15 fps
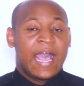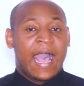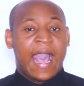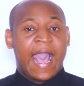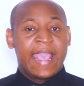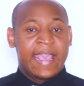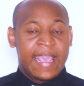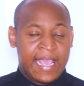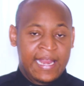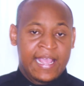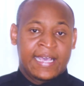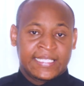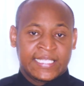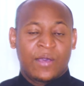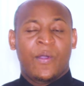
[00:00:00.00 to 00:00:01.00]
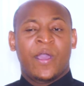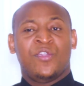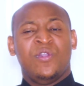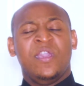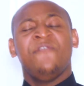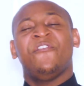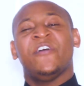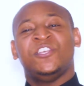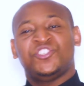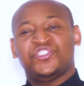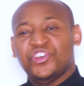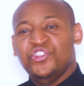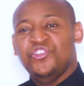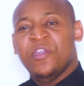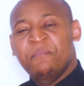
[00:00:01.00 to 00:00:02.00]
Hi Elias, how are you? If I
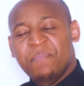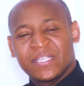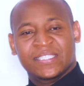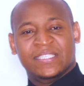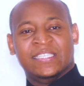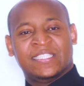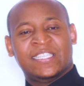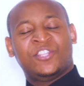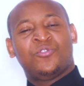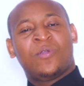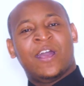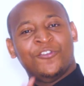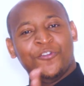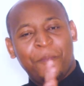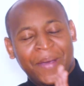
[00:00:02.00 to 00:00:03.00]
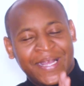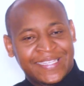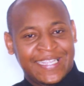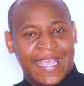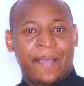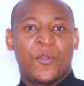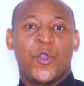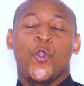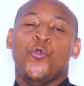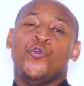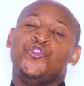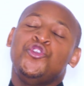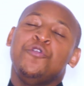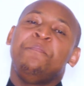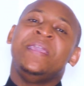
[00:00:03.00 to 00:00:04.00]
showed you a business that you can do part-time,
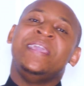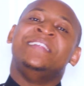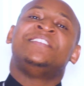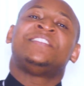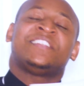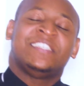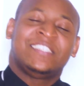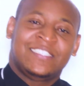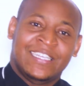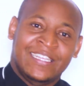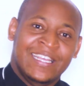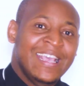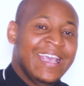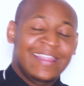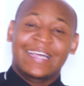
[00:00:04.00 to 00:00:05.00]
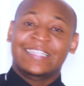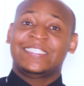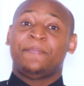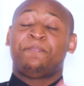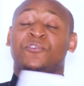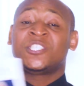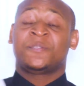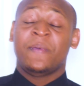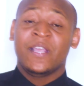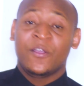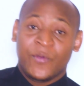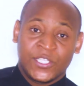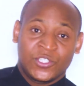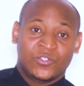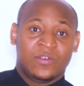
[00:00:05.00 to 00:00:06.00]
would you be interested? That's a
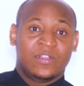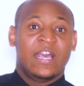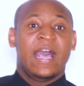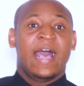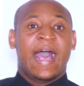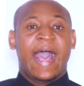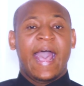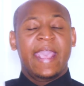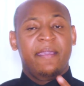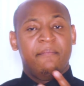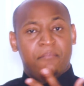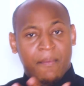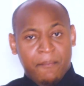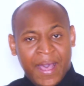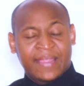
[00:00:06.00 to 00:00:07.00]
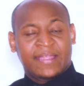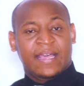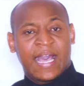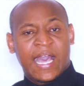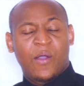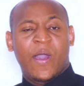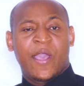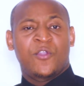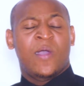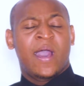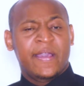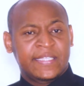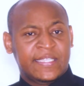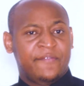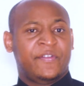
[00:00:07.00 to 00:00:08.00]
prospect question. Hi Martha, how are you?
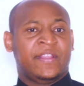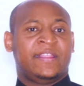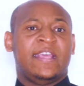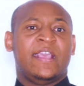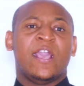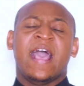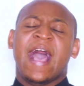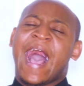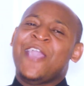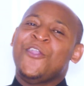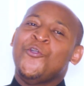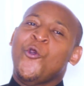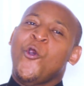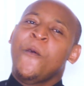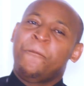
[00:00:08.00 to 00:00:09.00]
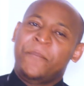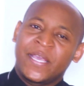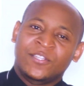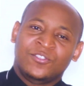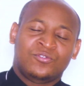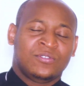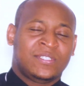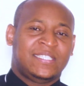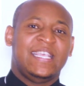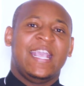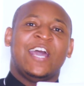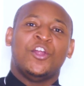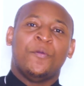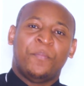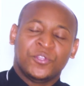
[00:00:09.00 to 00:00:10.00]
How is everything? Are you open to
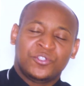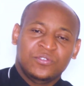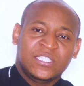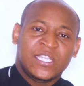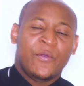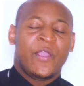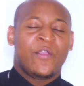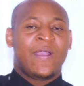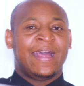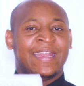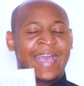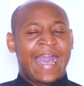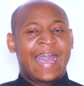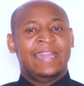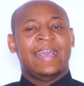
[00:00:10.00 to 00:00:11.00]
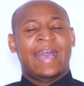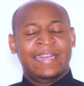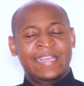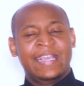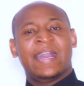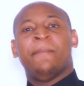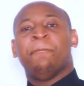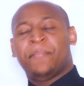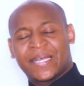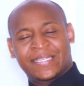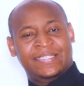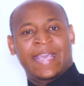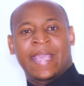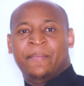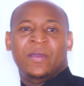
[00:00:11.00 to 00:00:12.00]
seeing an opportunity where you can earn an income
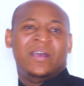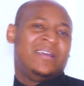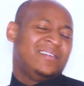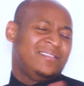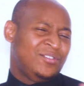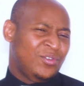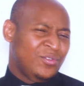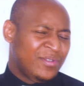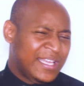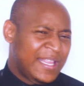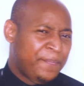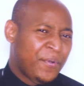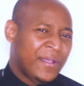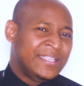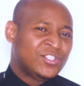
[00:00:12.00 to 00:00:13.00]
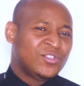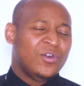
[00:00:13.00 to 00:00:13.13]
part-time? You, you, get the point.